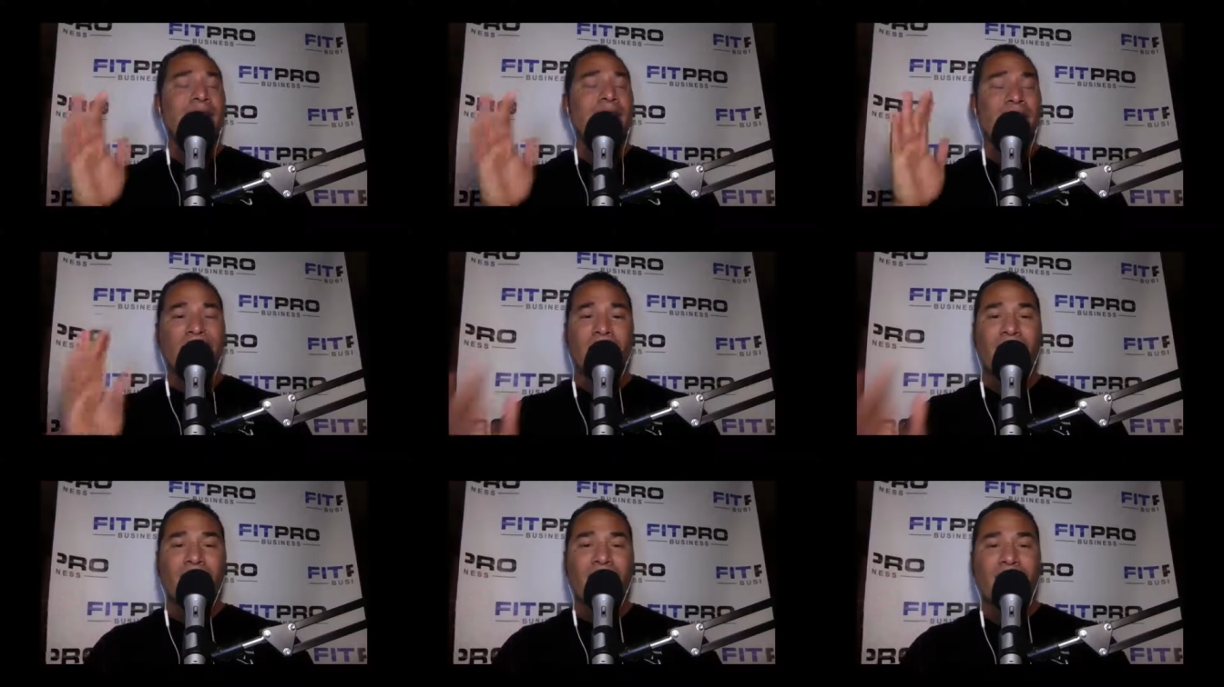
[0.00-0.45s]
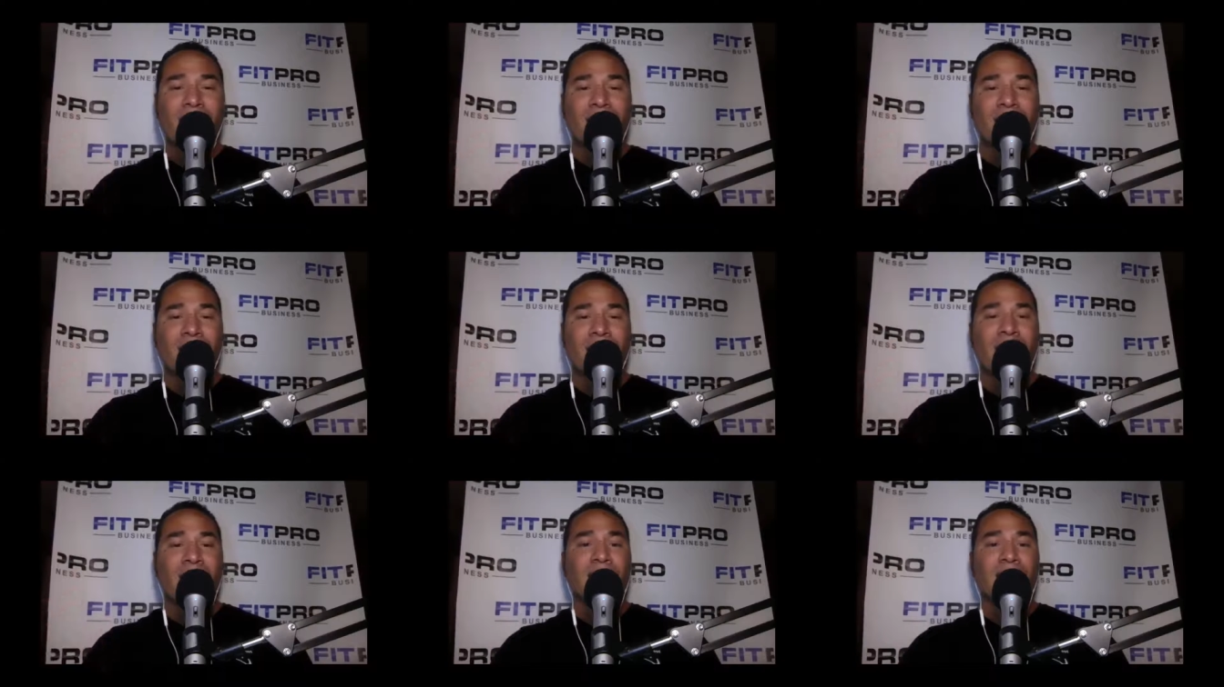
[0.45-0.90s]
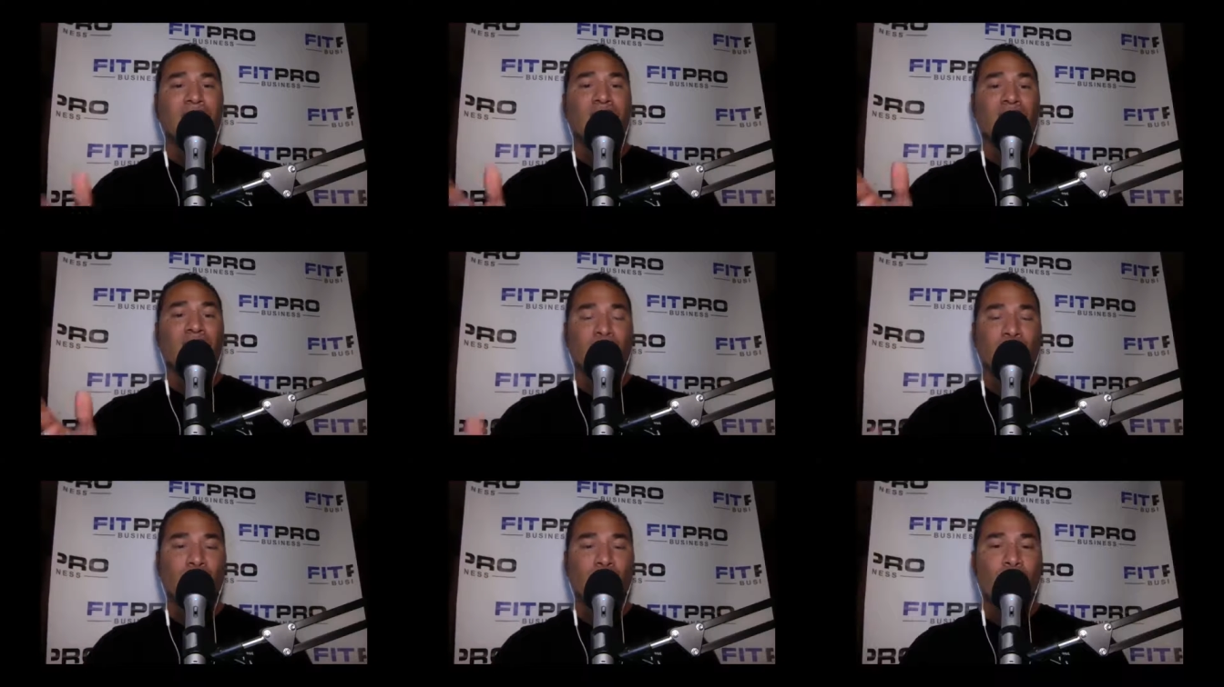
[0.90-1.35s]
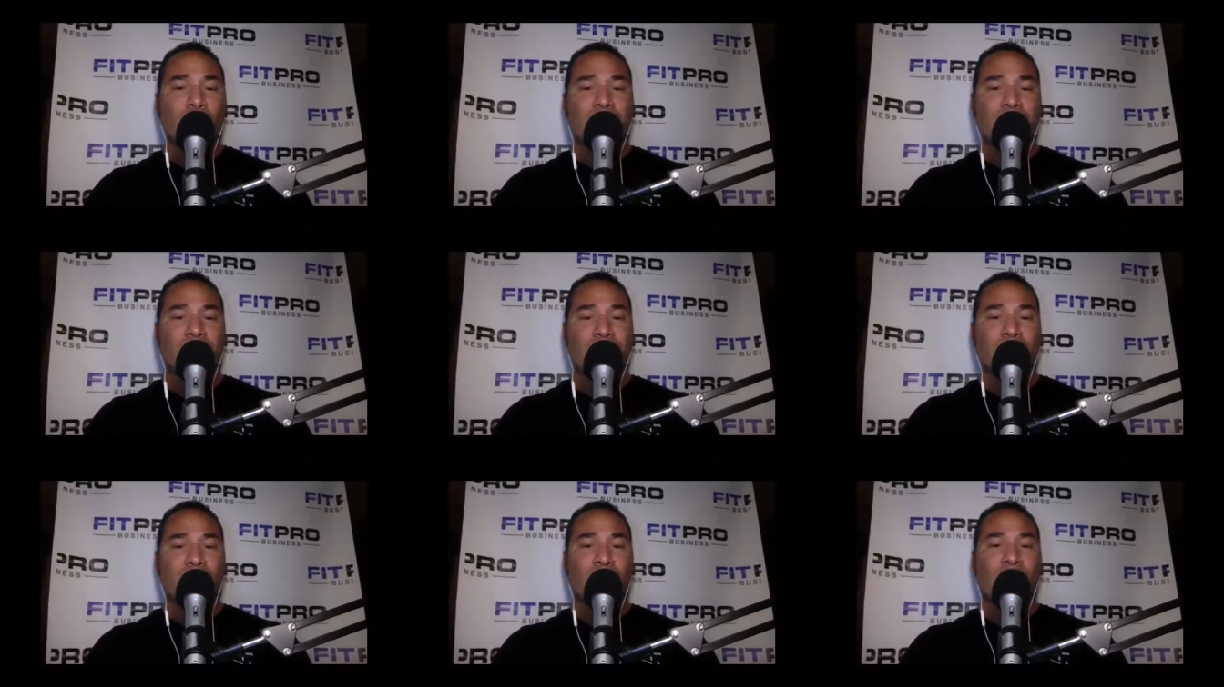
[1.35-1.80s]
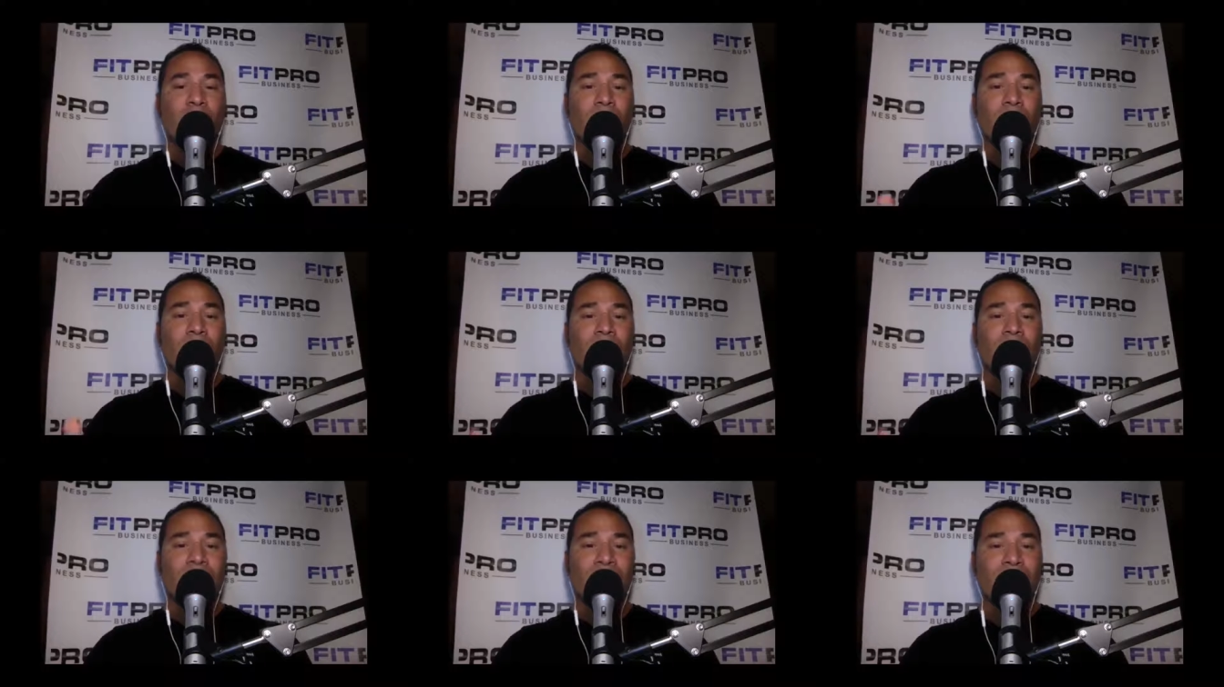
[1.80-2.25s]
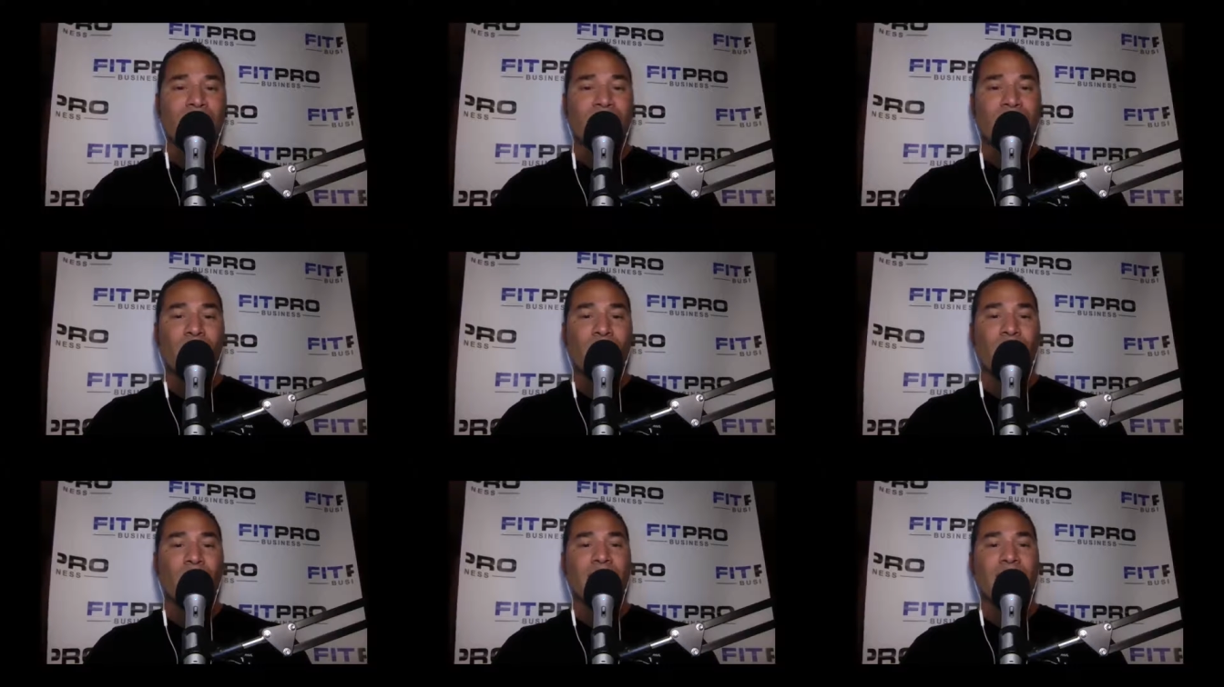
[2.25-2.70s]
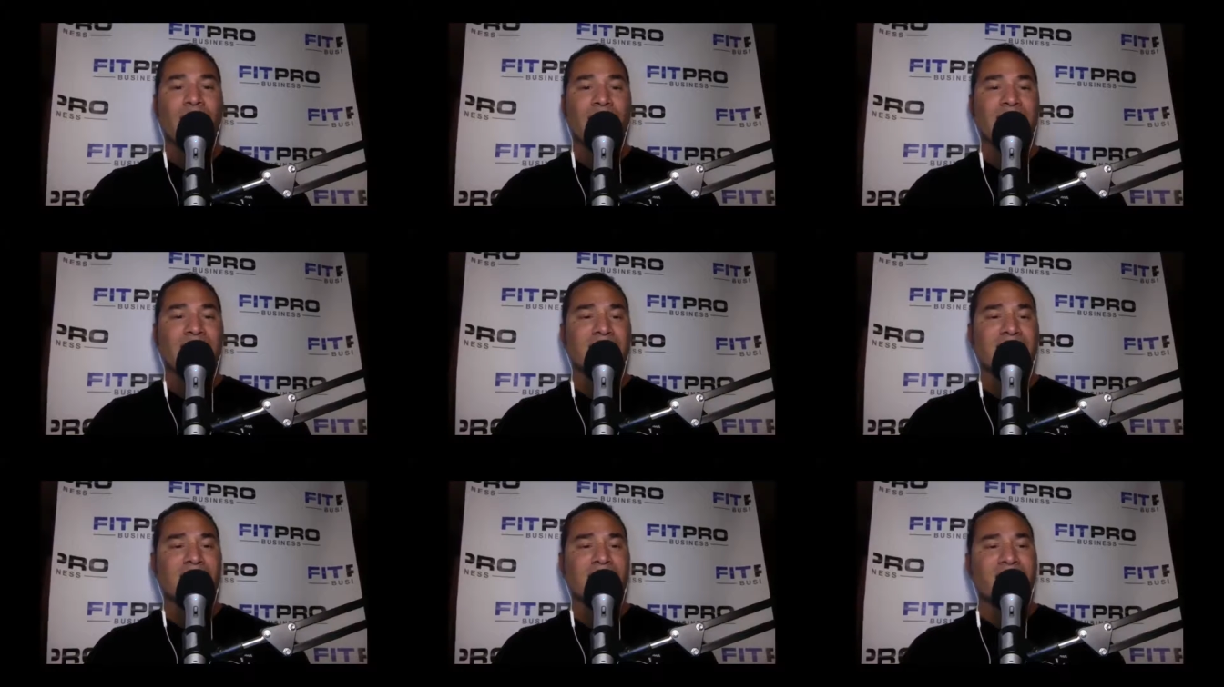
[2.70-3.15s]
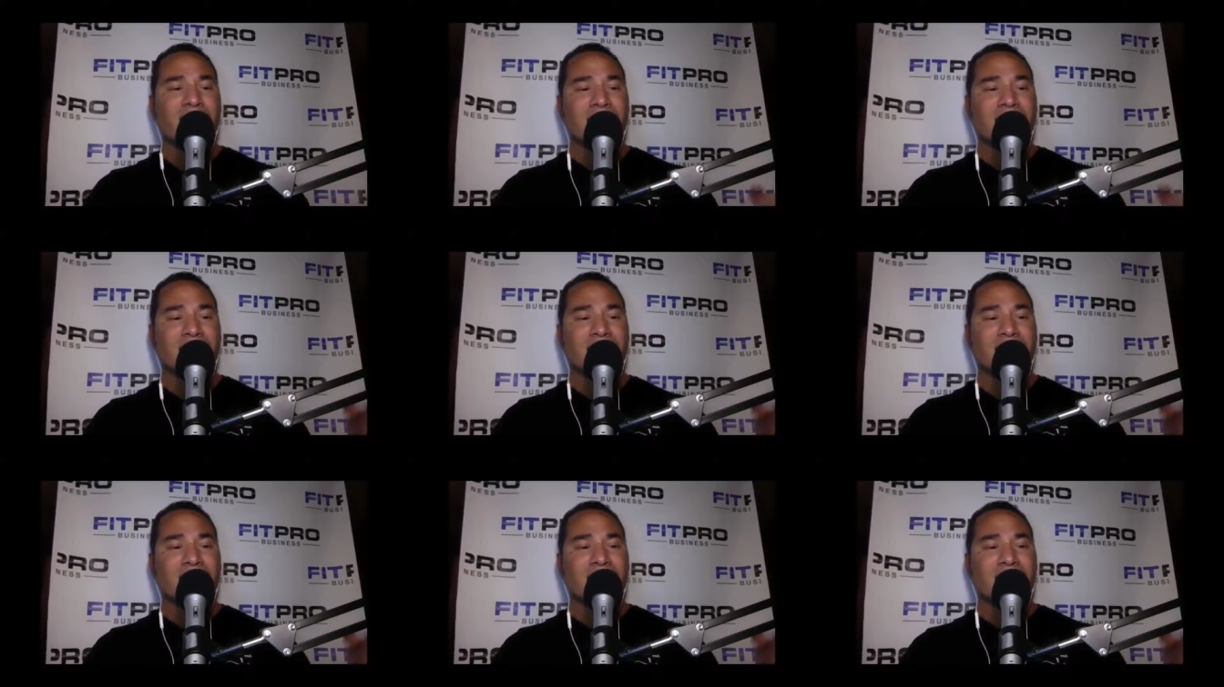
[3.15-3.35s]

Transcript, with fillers: 559-280-5487.